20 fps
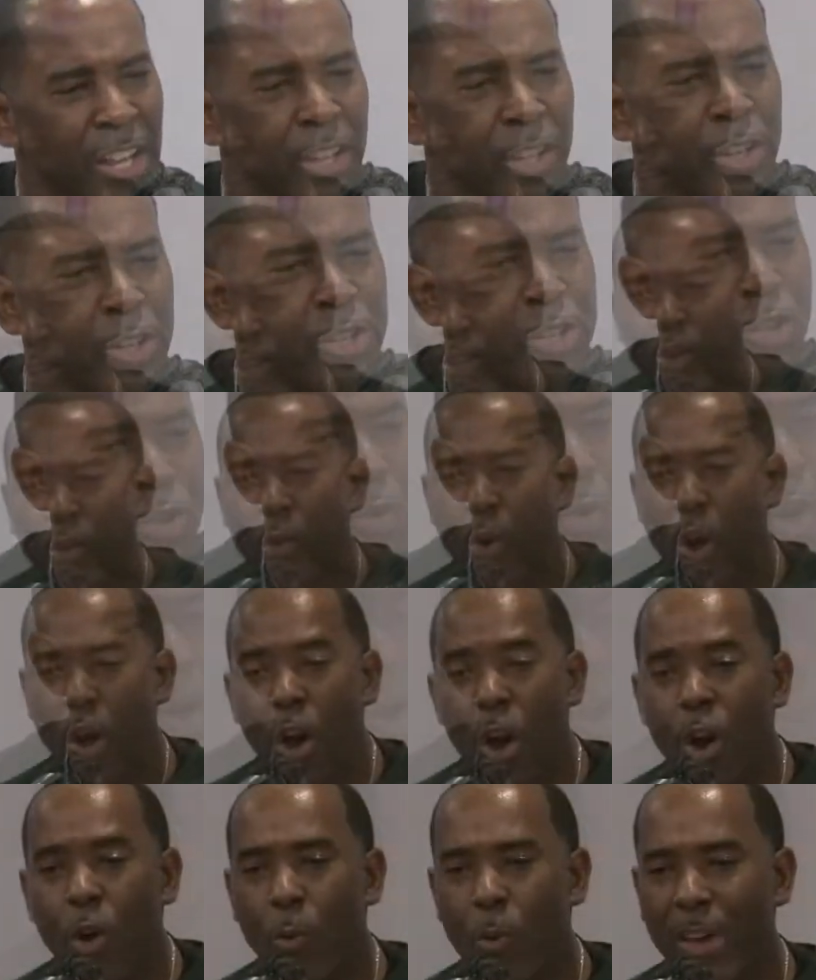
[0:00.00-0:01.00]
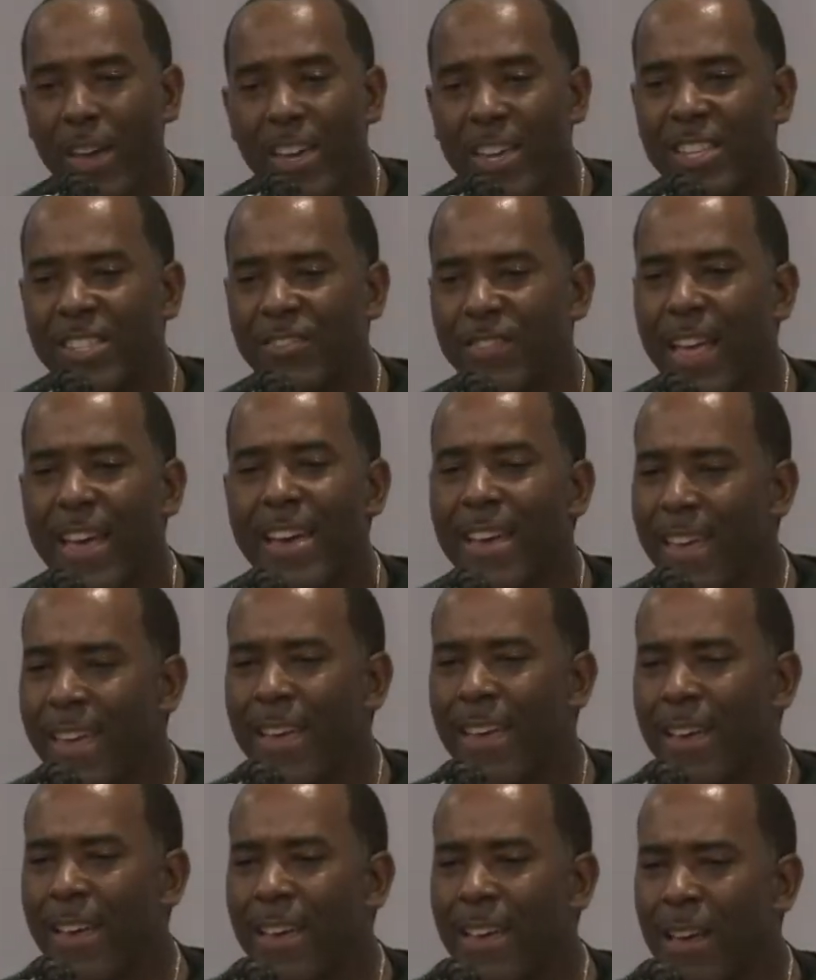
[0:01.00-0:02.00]
Cause you're always
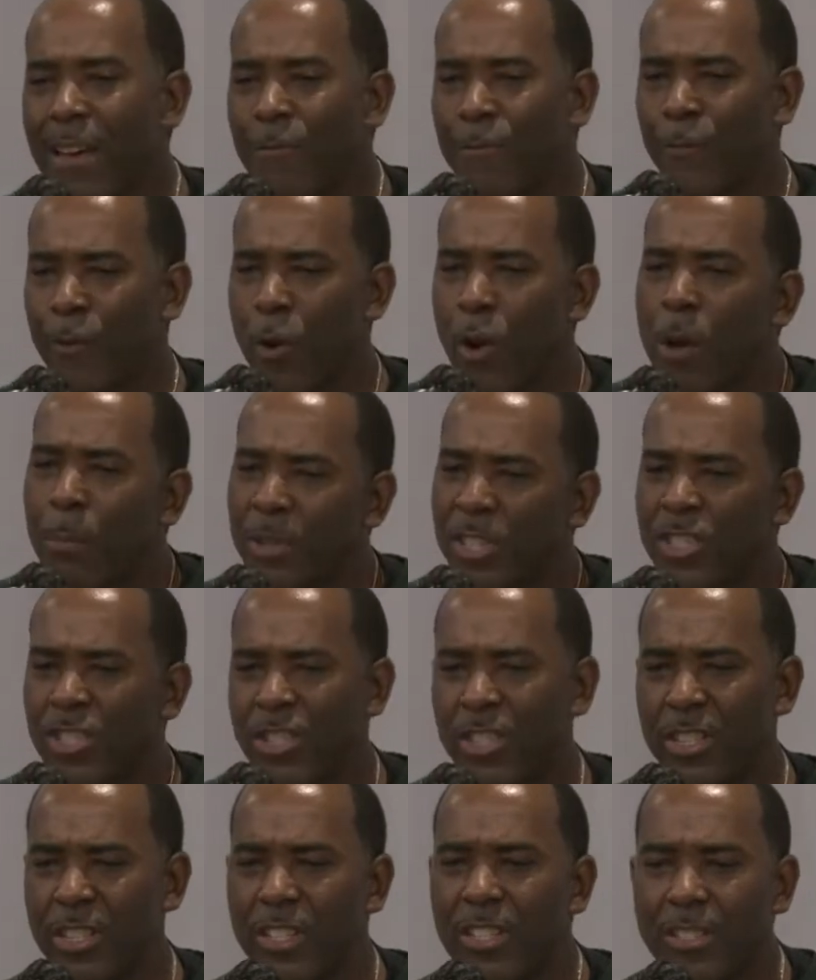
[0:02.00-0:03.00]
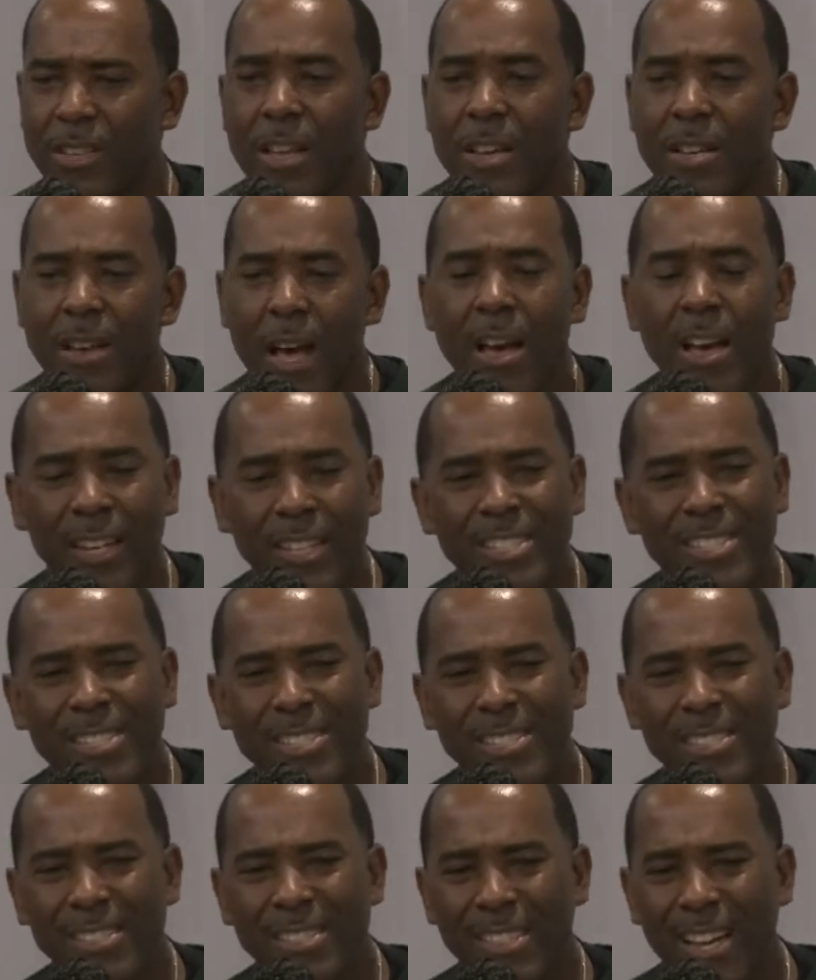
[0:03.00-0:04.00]
there for me,
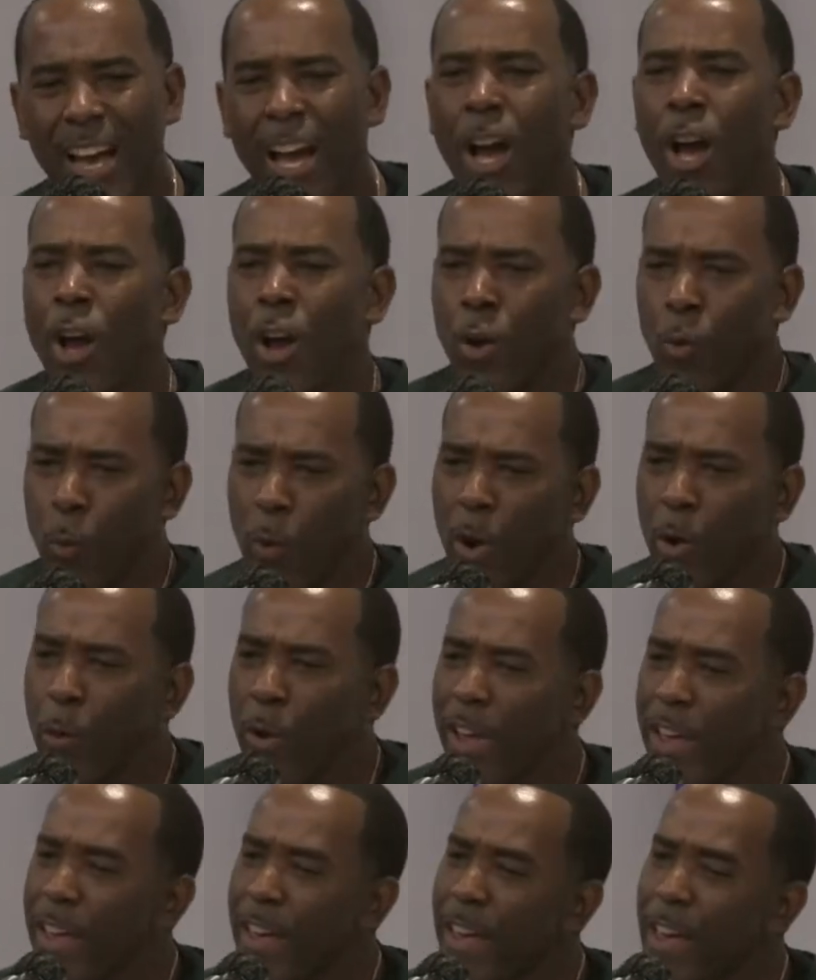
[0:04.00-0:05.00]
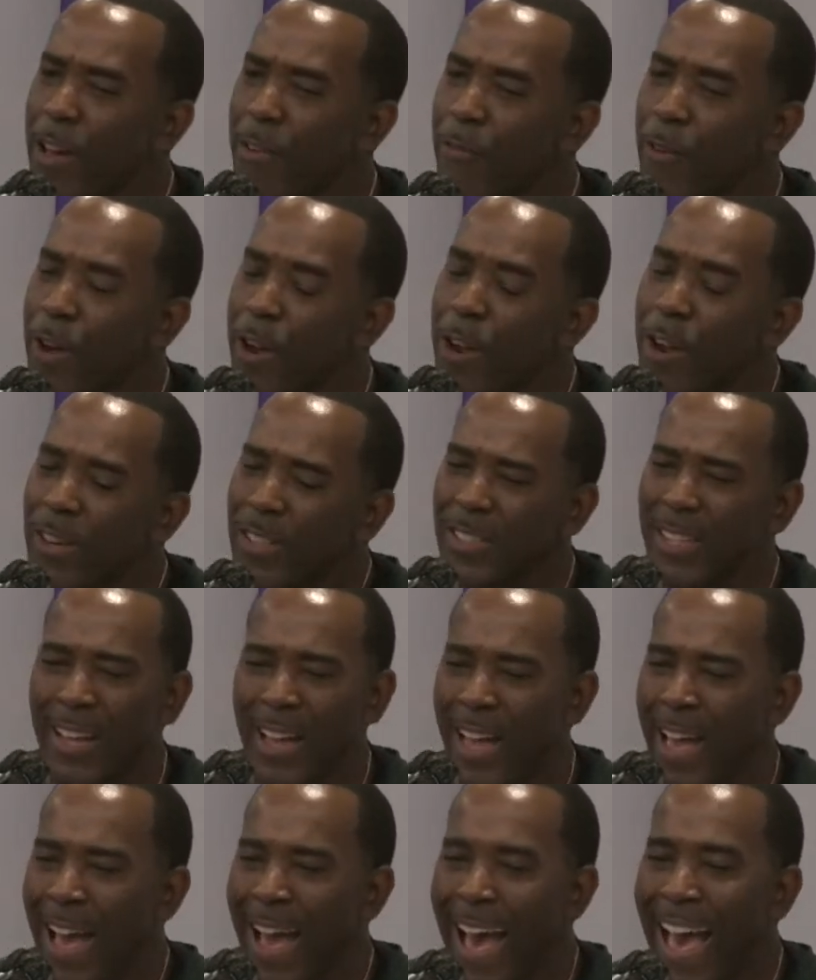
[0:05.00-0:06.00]
Jesus, wherever
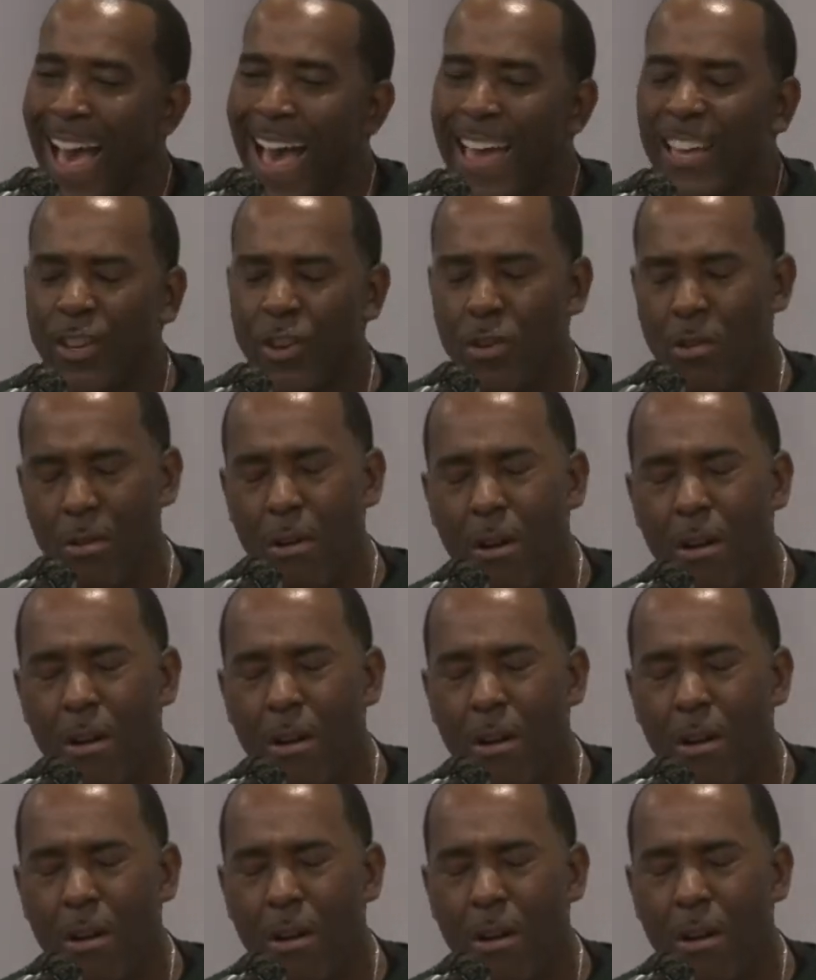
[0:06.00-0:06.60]
I go,